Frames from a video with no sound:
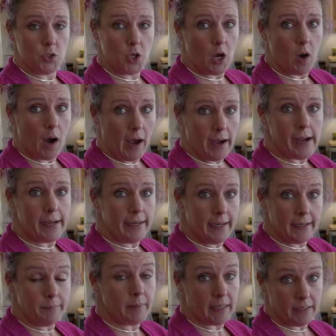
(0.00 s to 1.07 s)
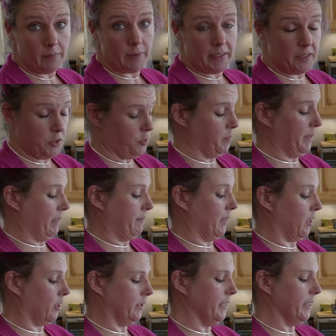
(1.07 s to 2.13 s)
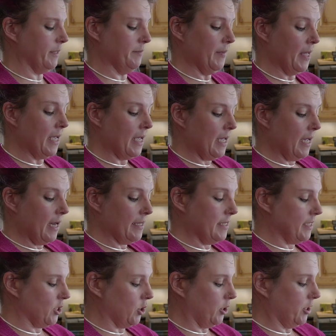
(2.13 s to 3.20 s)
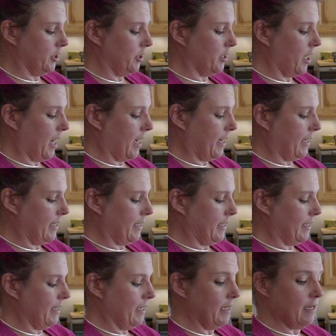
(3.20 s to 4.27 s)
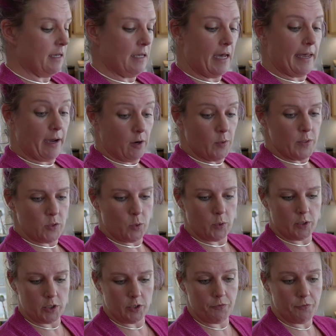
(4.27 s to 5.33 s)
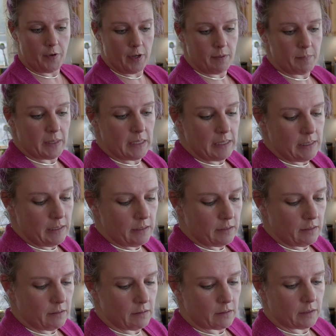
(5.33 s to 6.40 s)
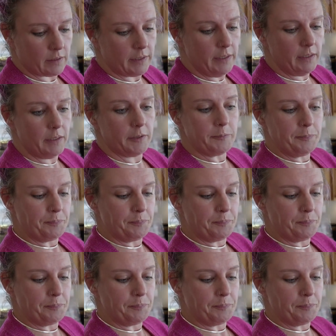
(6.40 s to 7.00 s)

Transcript: So I am getting ready to plant my garlic. This year, I always order from Keen Garlic.